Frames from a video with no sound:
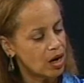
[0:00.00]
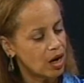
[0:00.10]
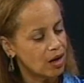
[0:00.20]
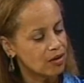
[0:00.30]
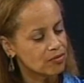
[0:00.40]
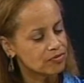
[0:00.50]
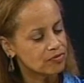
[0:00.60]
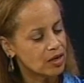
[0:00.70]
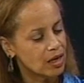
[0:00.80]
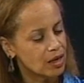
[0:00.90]
of
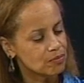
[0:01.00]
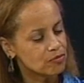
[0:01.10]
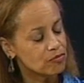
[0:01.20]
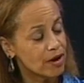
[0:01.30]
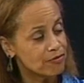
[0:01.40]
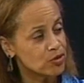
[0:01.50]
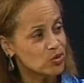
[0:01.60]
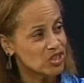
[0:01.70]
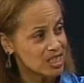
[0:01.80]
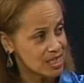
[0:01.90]

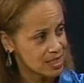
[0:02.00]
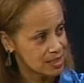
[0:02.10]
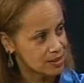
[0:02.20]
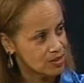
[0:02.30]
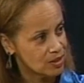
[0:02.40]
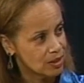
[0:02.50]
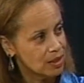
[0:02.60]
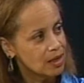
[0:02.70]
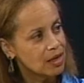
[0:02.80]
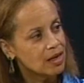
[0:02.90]
Refugees,
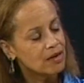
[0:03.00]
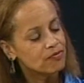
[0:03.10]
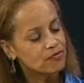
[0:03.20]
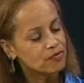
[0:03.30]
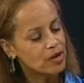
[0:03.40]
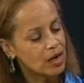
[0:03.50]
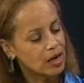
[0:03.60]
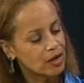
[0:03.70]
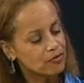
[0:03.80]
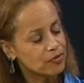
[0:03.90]

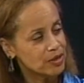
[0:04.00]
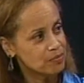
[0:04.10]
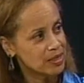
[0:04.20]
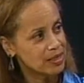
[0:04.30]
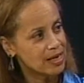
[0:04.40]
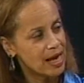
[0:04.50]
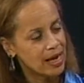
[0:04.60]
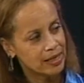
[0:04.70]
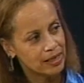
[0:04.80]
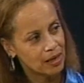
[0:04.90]
Freedmen
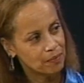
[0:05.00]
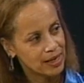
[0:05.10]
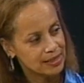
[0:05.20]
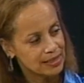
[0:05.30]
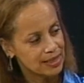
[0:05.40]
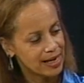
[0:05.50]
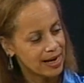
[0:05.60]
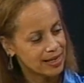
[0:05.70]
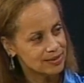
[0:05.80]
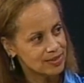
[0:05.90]
and Abandoned
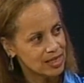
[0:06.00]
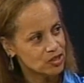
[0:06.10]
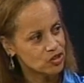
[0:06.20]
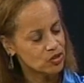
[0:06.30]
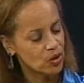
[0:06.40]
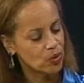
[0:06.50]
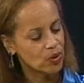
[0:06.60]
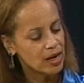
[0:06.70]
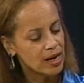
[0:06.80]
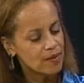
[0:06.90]
Lands. And so
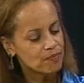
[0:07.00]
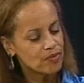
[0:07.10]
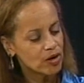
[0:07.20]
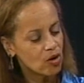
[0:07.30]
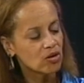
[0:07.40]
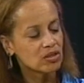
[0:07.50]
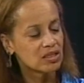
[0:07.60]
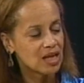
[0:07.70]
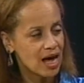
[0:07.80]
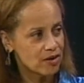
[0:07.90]
there are a
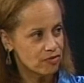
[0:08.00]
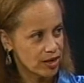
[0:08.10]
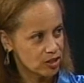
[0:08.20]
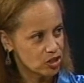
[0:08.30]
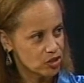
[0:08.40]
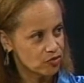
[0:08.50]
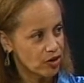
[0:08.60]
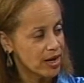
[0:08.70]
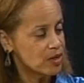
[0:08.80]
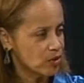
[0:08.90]
lot of records for
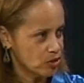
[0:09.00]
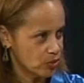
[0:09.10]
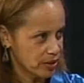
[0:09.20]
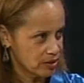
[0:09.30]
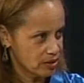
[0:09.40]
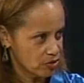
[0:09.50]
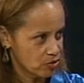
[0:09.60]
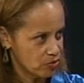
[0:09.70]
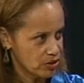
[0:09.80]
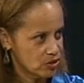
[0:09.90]
anyone doing
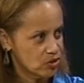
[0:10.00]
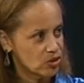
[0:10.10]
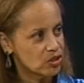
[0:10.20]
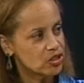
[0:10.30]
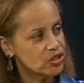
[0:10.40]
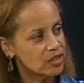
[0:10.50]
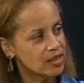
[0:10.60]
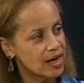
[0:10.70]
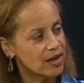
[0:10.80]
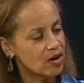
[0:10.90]
Southern research
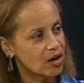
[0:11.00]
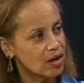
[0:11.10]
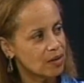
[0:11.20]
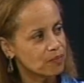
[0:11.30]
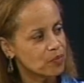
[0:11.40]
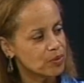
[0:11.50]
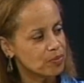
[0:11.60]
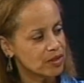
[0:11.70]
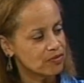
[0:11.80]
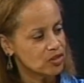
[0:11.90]
that would
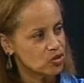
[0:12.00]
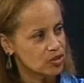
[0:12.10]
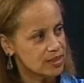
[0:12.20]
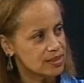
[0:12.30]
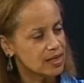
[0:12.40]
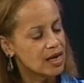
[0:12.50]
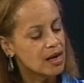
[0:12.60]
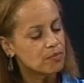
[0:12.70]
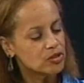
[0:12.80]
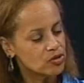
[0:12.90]
be of interest.
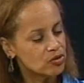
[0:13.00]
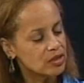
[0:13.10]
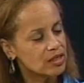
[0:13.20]
But certainly